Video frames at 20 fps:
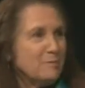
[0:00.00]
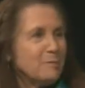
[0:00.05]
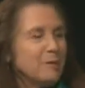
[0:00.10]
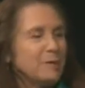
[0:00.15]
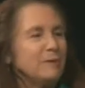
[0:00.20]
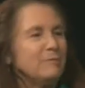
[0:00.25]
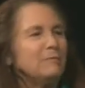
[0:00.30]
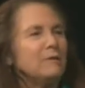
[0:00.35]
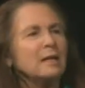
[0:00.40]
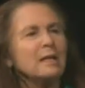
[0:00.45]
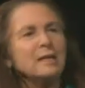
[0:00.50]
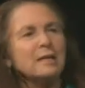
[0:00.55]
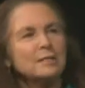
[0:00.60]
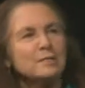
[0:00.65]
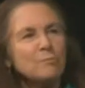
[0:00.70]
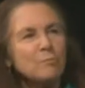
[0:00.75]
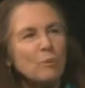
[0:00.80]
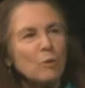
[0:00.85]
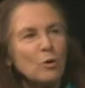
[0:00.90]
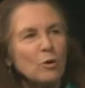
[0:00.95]
but really
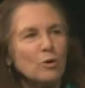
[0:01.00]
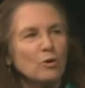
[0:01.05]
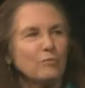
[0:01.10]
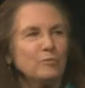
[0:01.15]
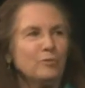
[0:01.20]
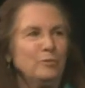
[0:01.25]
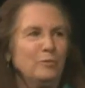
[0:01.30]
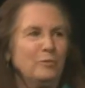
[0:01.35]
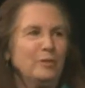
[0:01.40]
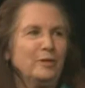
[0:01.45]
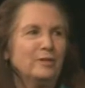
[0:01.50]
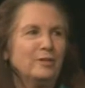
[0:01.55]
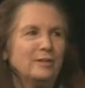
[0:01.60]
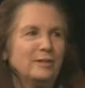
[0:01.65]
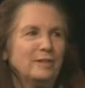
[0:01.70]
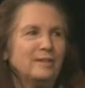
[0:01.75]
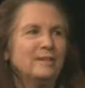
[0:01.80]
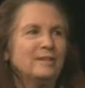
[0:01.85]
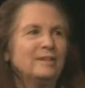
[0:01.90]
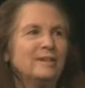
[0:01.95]
into more of who we
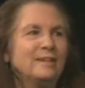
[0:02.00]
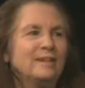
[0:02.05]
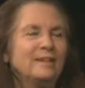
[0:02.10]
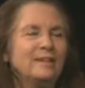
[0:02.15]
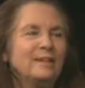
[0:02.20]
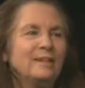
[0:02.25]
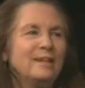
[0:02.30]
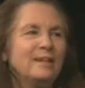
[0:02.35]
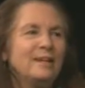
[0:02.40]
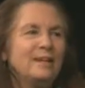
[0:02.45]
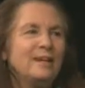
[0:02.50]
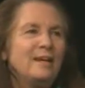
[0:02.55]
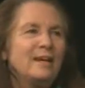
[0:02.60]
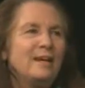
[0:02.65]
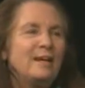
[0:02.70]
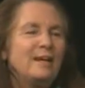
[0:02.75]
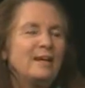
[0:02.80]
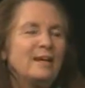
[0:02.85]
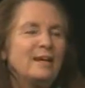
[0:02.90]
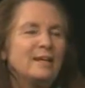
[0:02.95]
are.
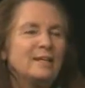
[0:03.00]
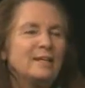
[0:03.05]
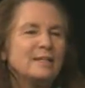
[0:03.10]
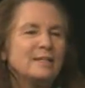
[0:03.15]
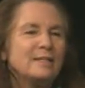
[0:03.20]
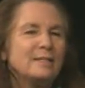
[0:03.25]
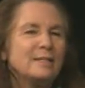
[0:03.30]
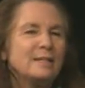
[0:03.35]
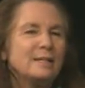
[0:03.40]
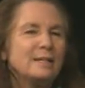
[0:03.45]
And